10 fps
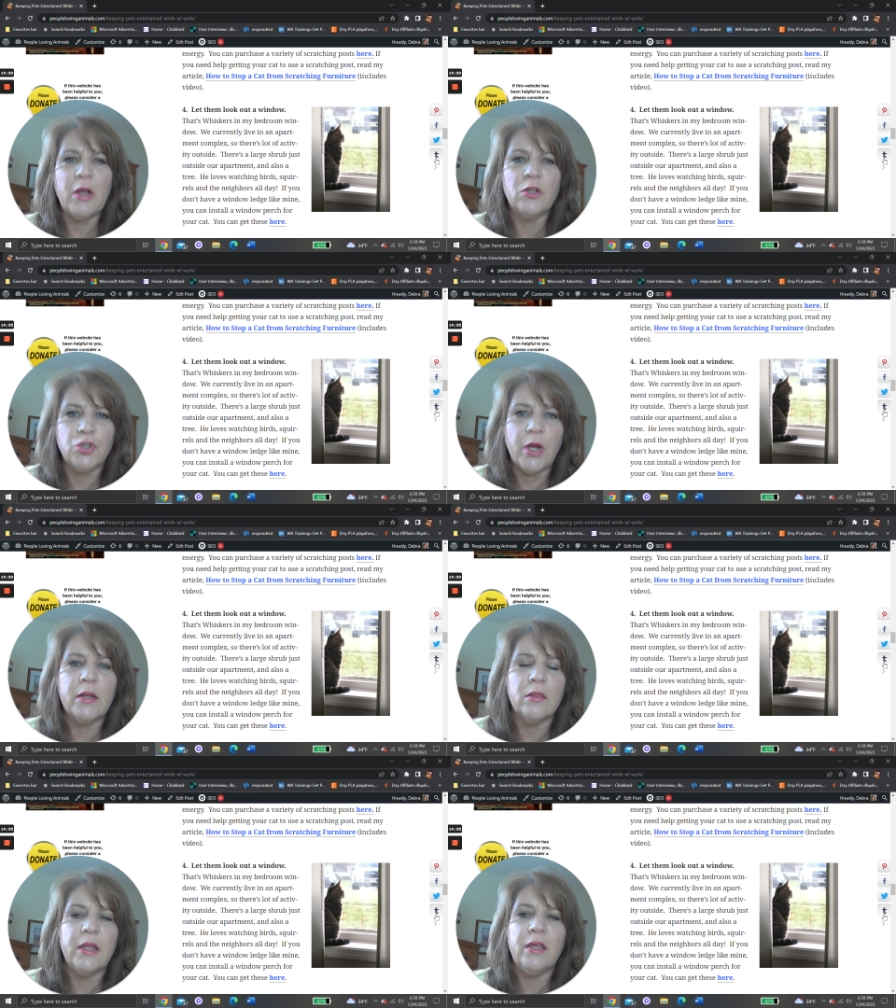I'll try
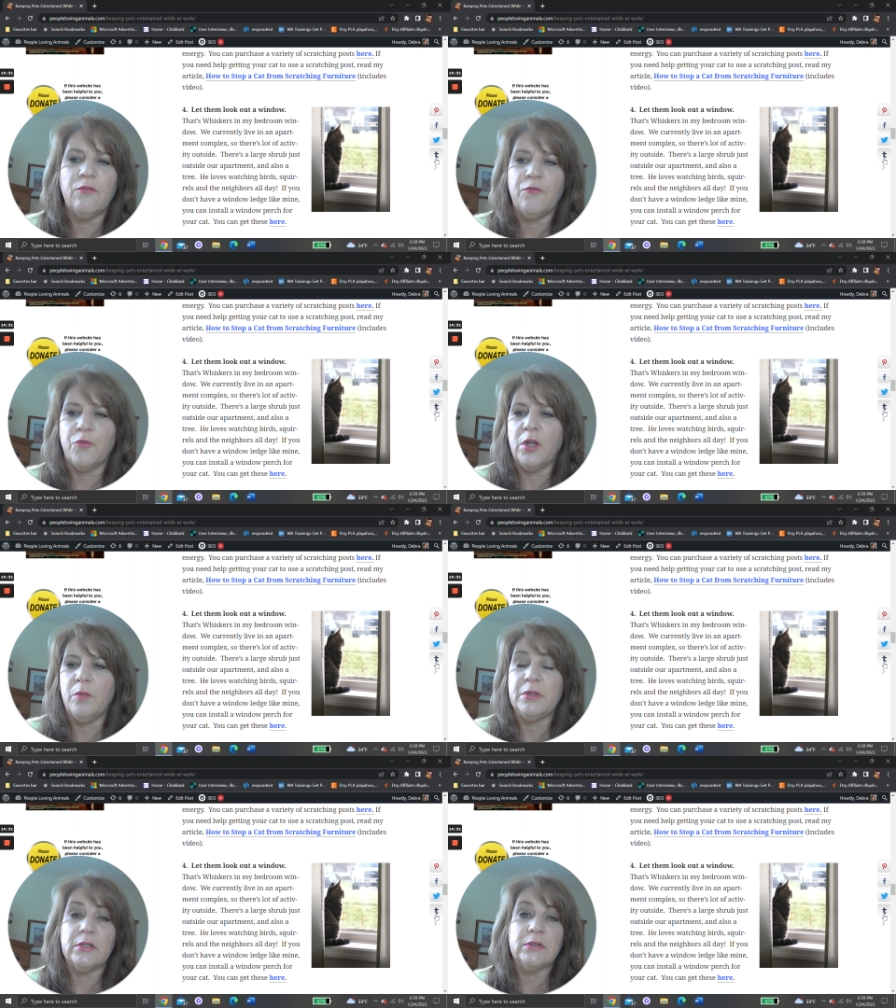to link it for you,
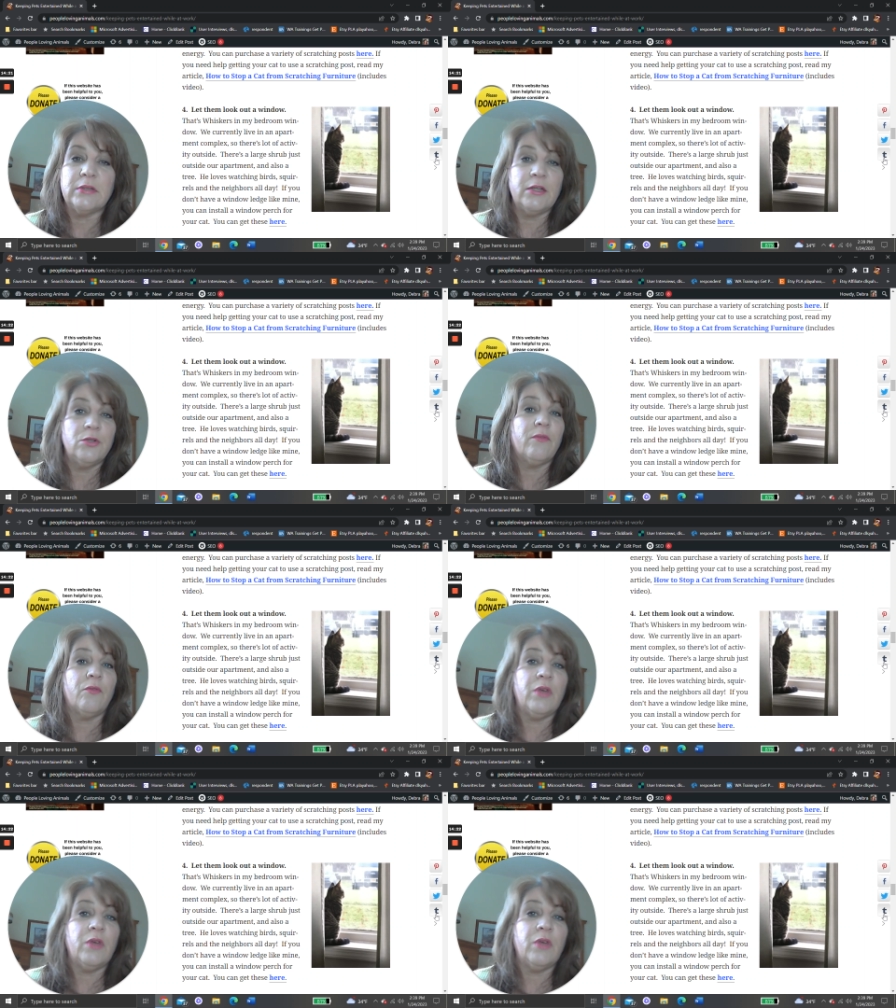but there's I do have a